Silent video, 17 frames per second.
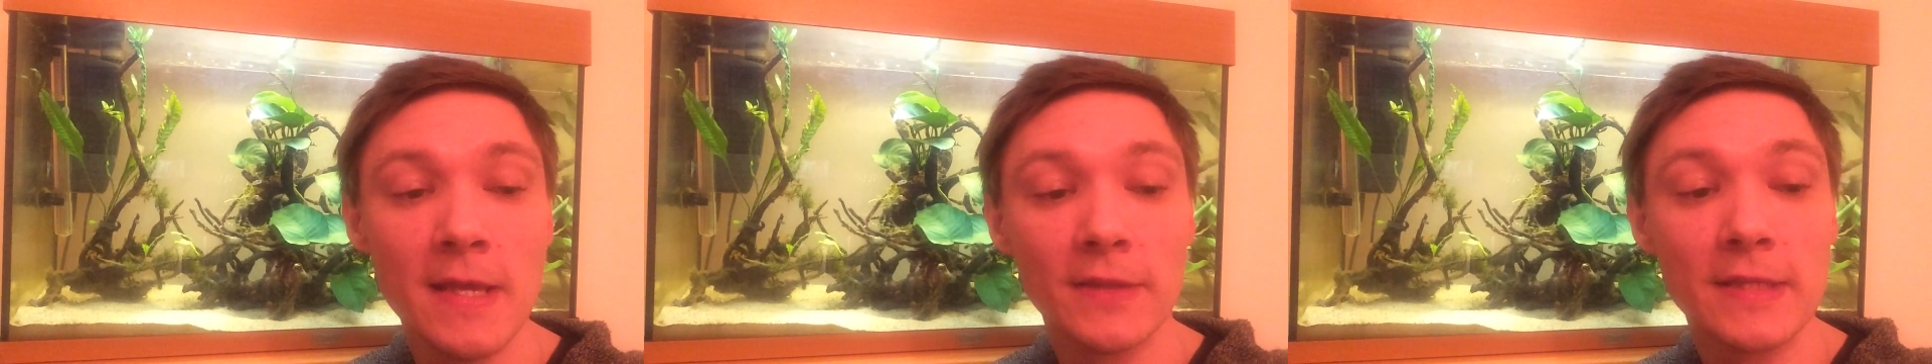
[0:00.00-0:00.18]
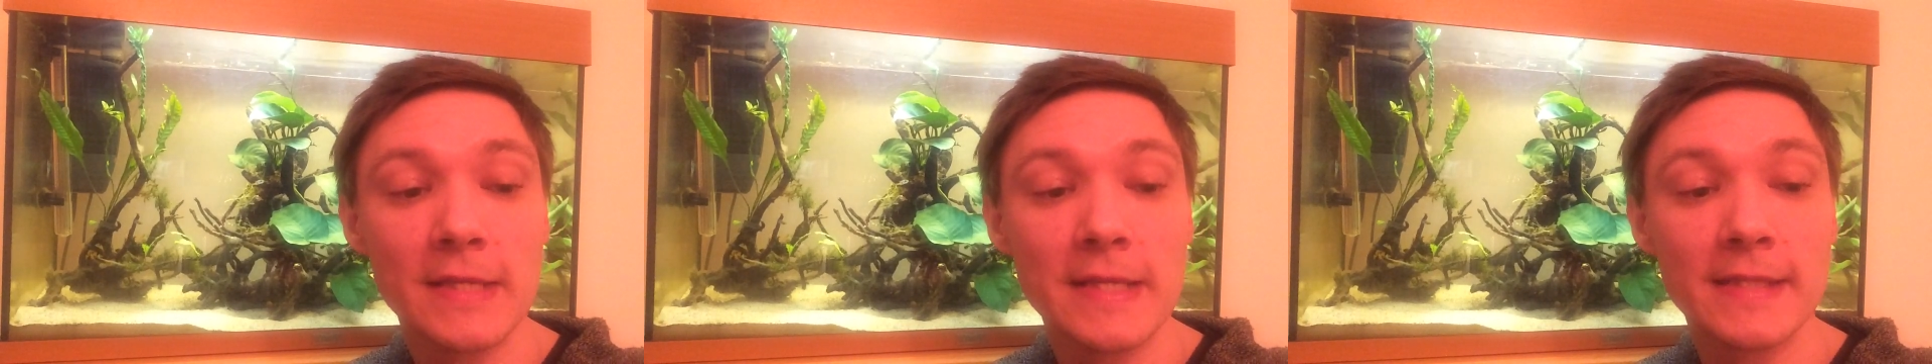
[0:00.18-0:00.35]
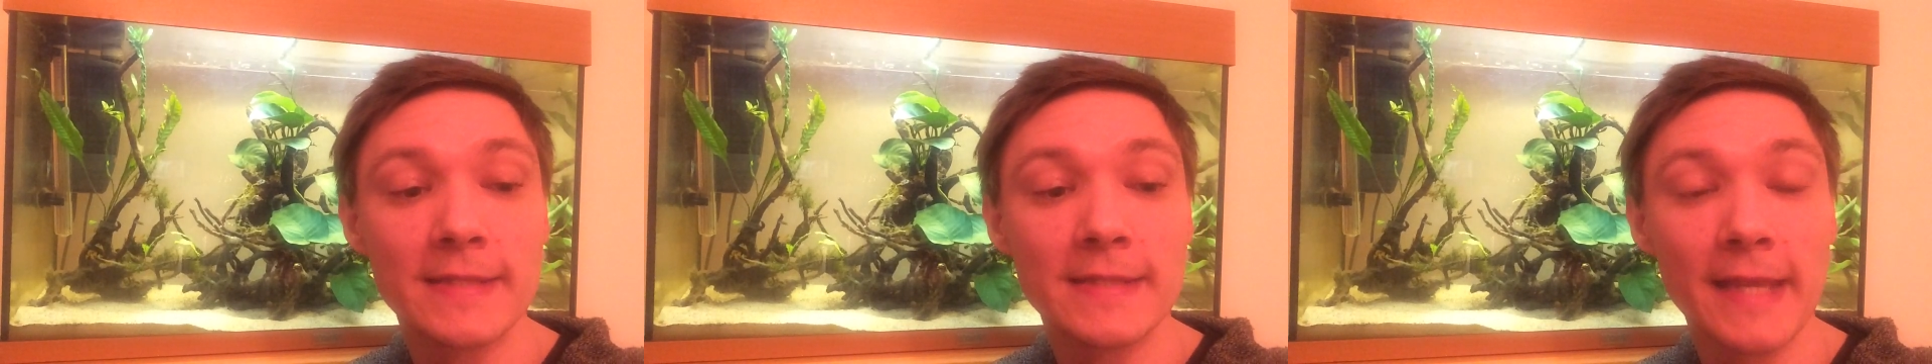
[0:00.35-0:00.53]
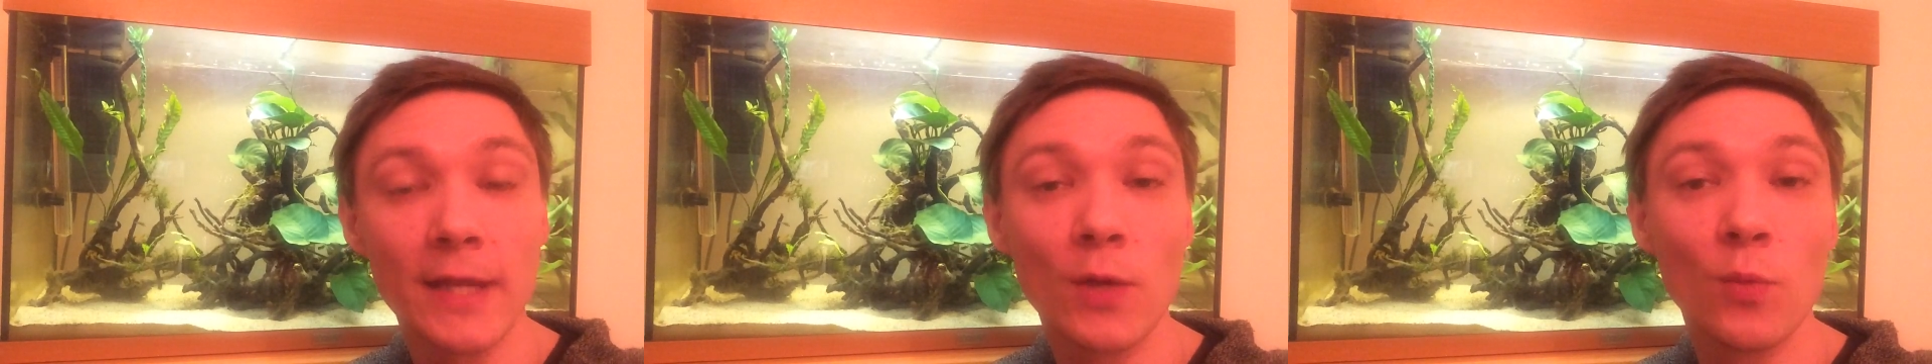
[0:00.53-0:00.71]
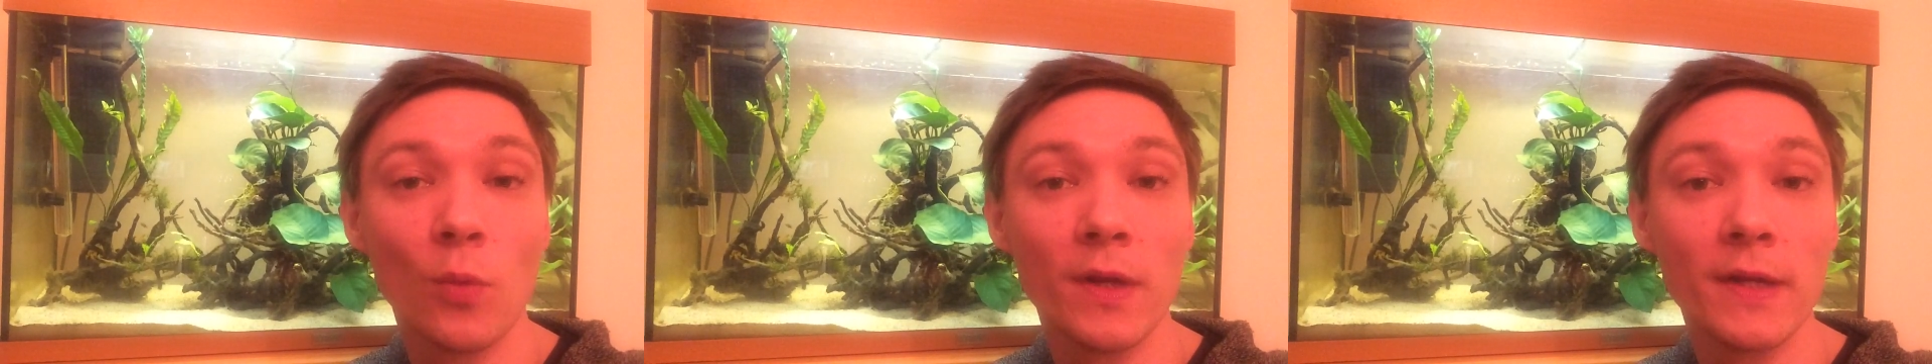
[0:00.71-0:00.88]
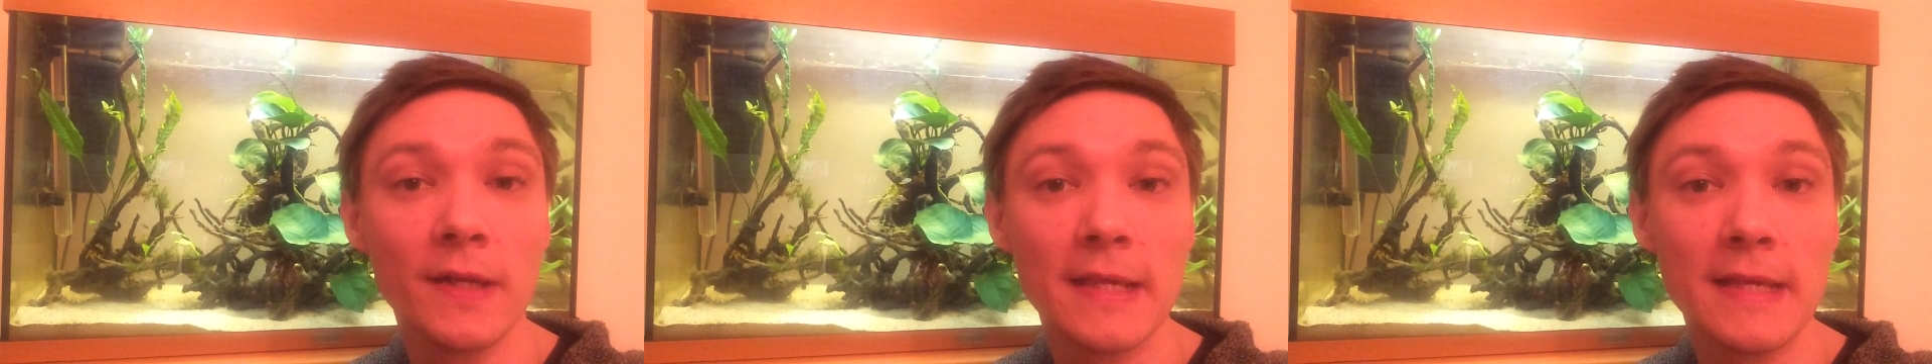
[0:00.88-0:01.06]
The second
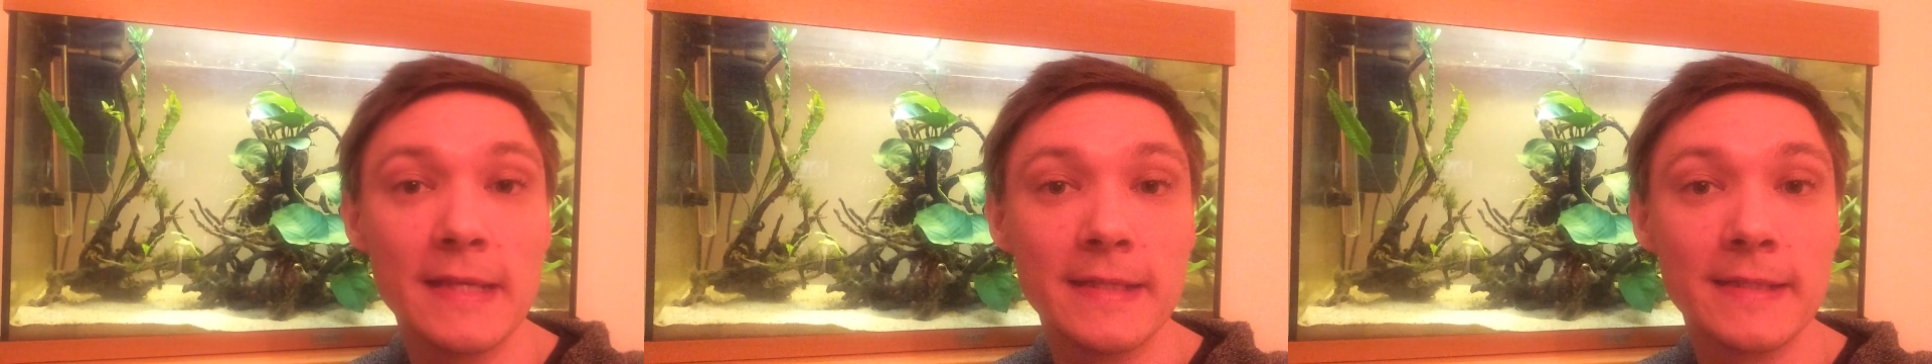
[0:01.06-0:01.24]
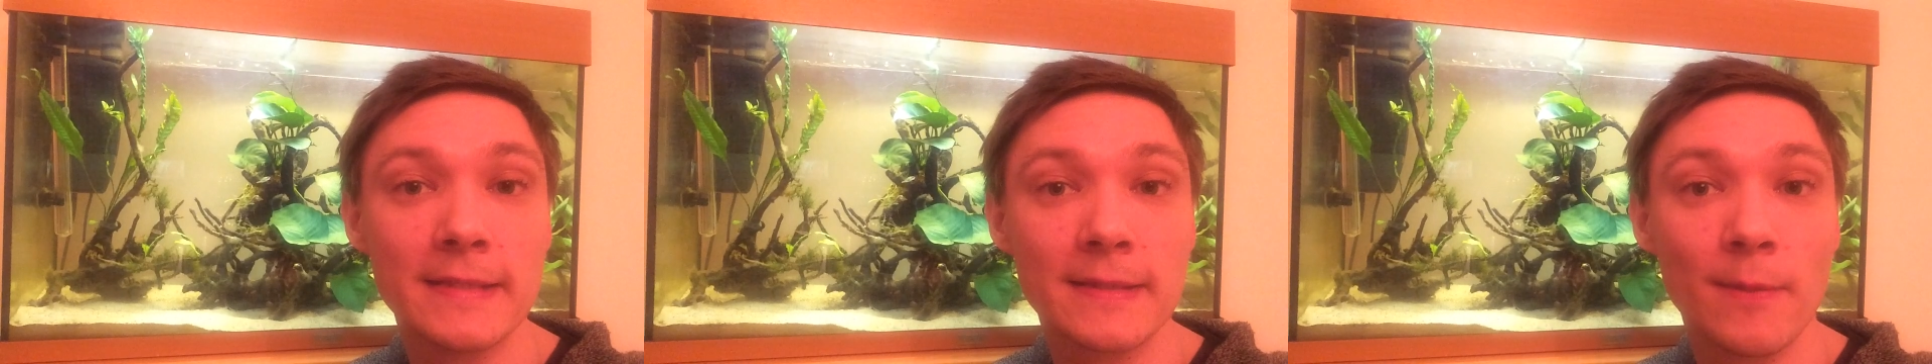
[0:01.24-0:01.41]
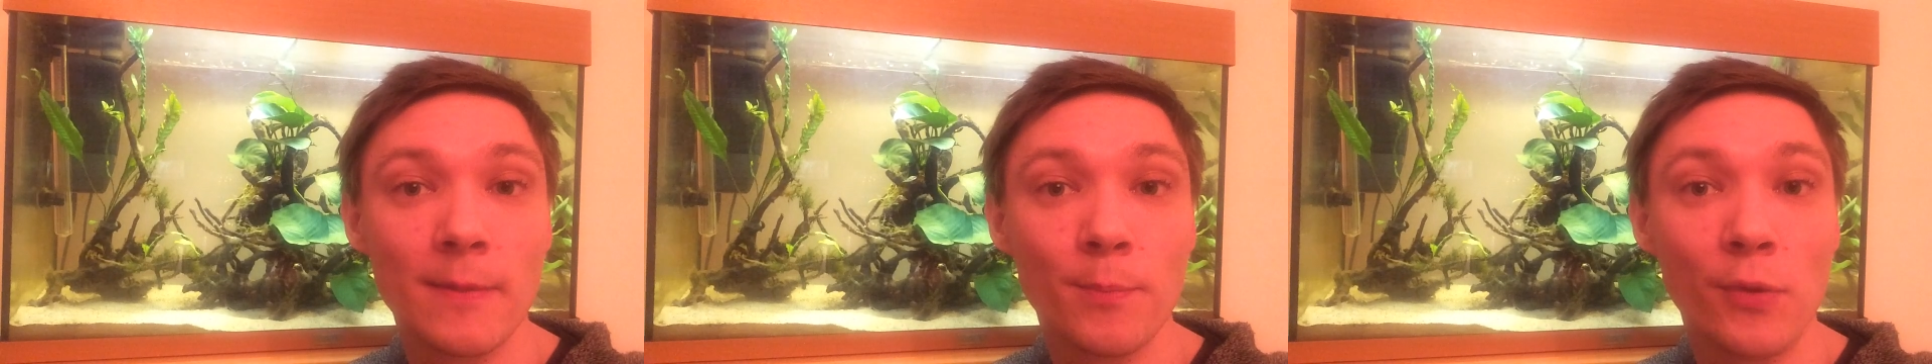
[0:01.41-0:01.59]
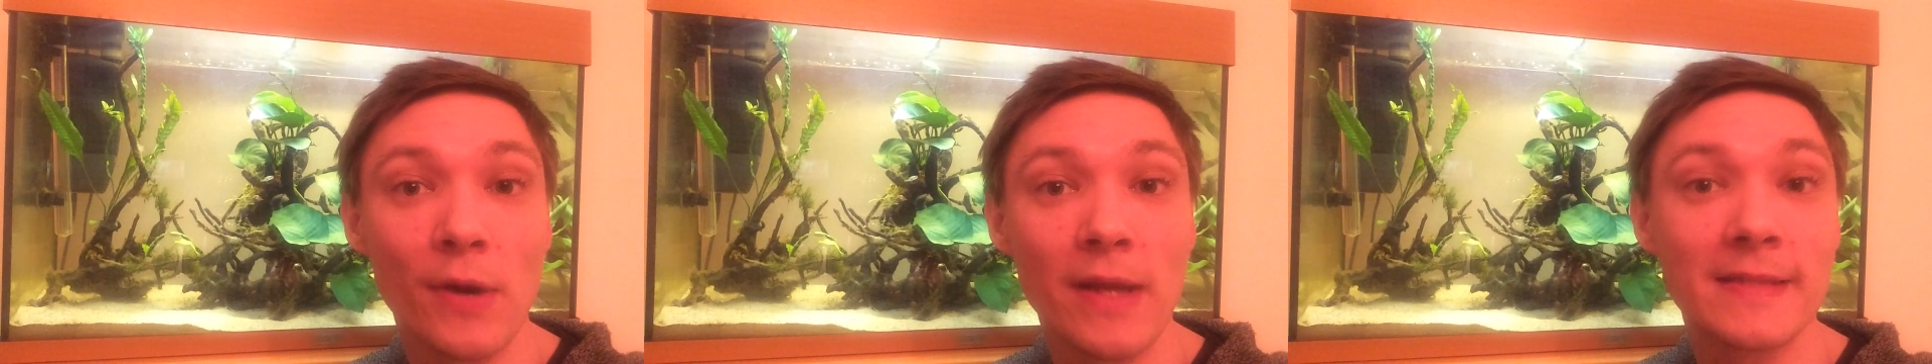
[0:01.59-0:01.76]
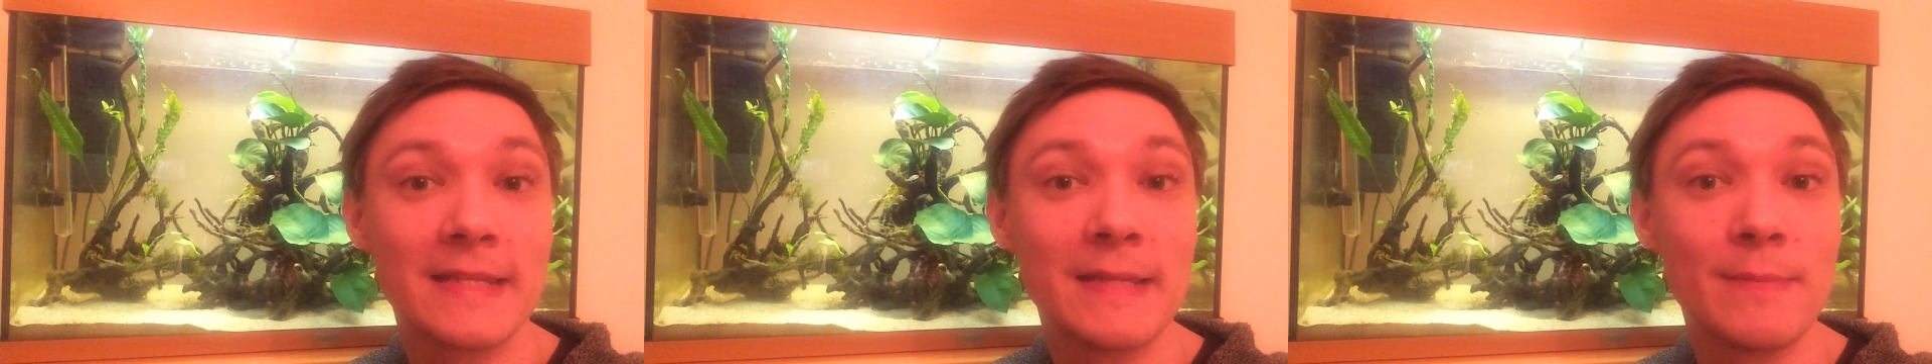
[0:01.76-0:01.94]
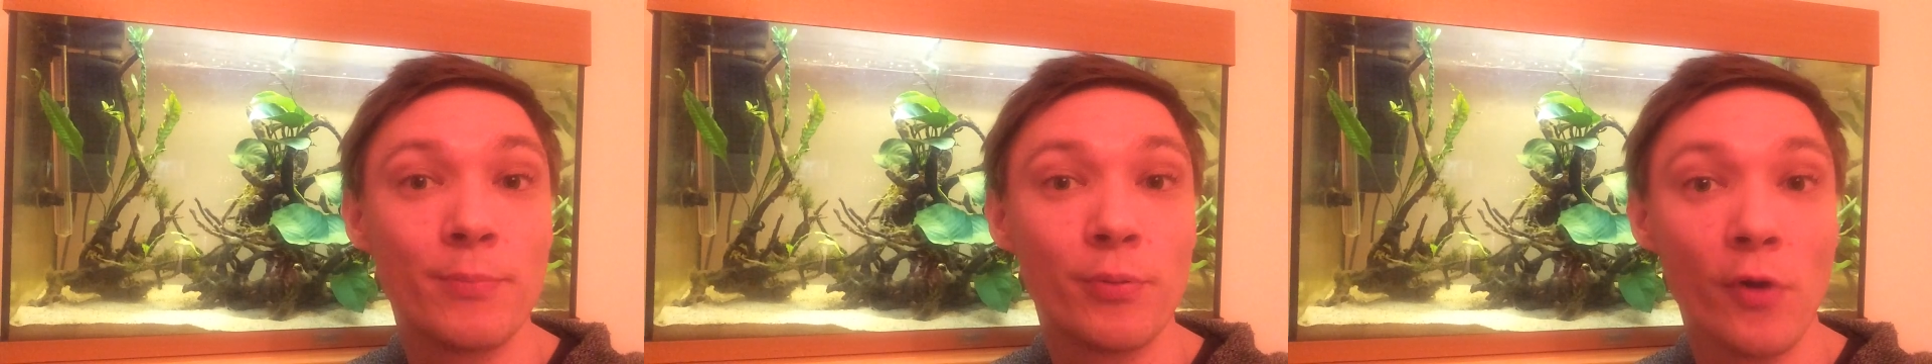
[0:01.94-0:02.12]
one is
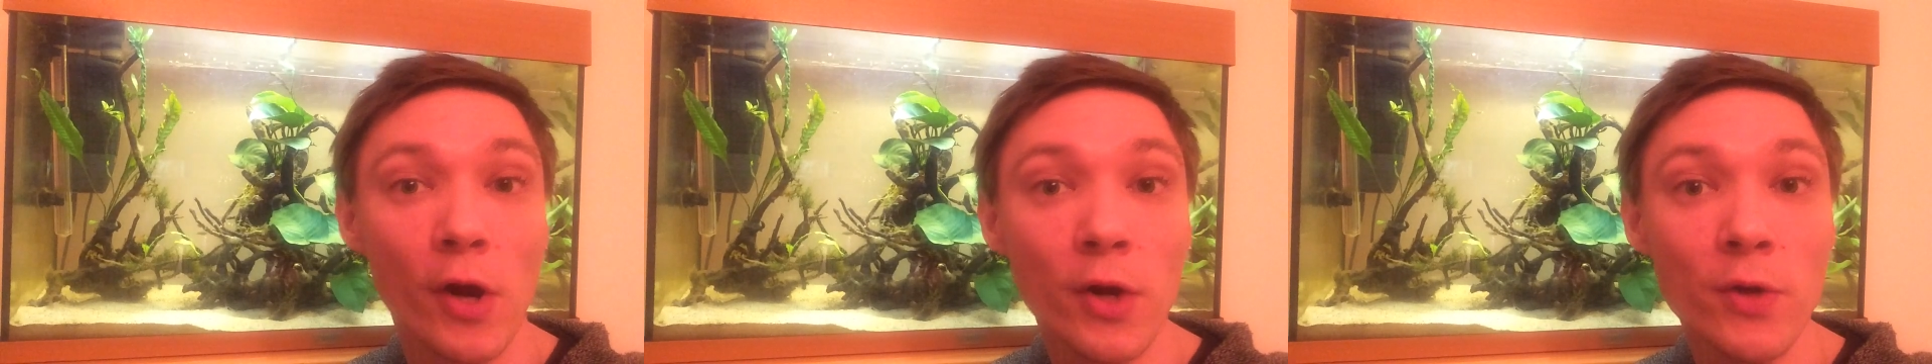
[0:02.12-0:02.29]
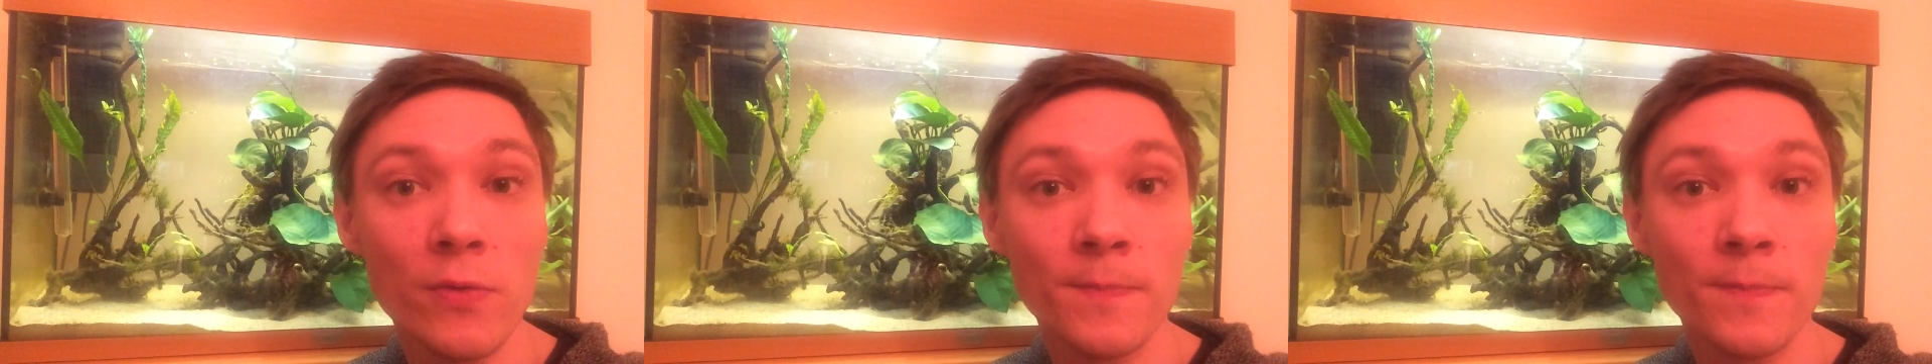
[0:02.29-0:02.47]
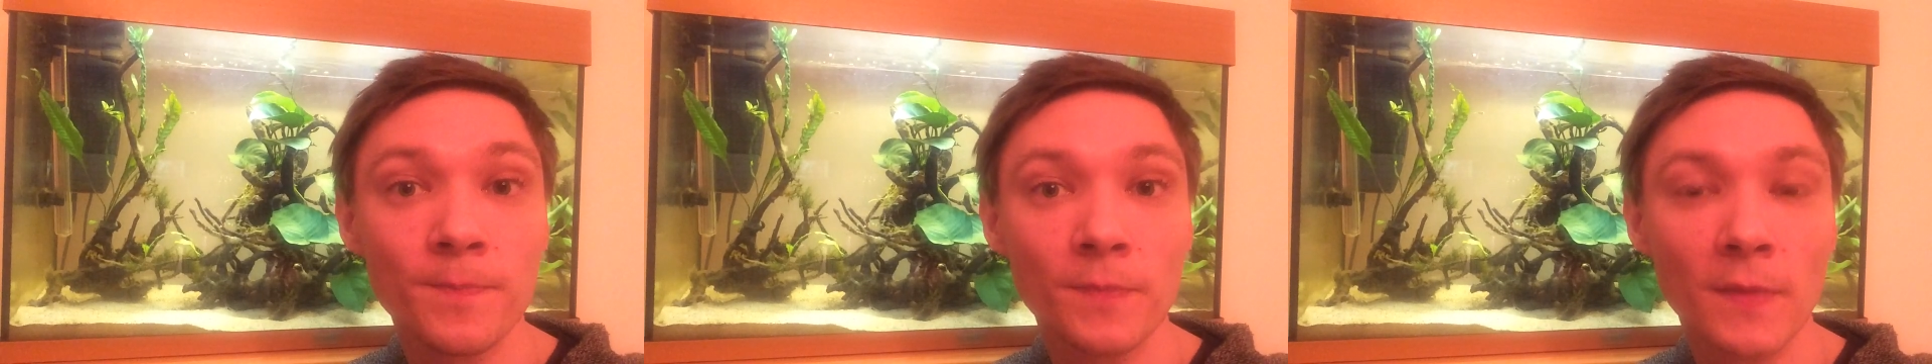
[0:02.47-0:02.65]
Ep.3 Pro.